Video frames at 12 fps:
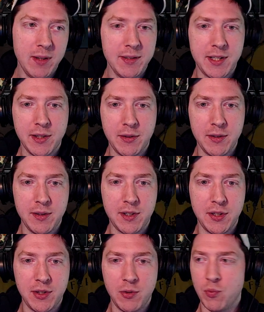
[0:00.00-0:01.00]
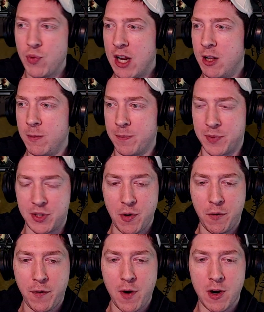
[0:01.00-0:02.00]
to the realm so
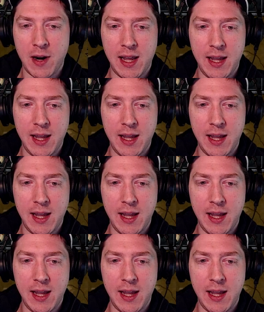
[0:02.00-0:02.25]
far.